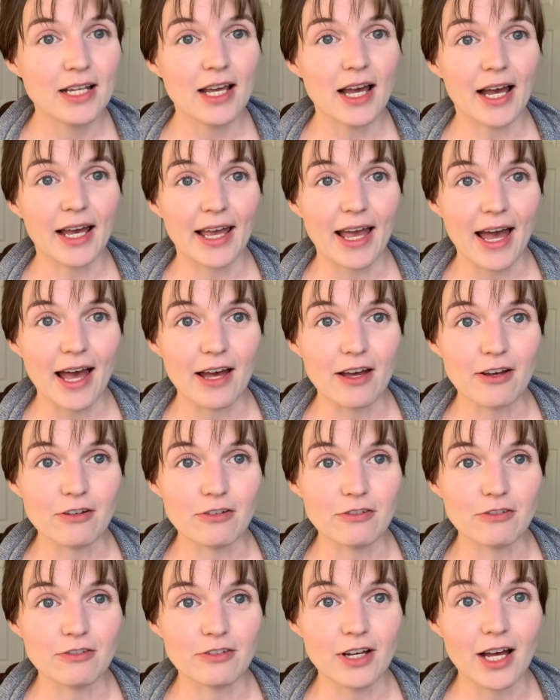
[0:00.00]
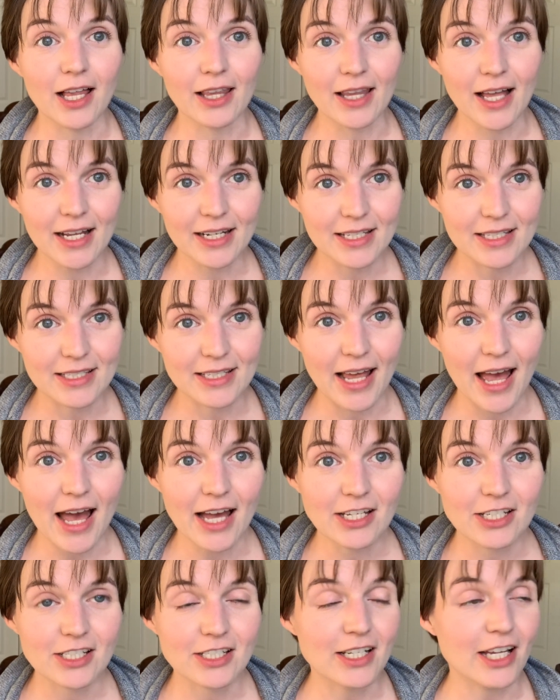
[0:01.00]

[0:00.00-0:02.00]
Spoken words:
I have a lot of stash.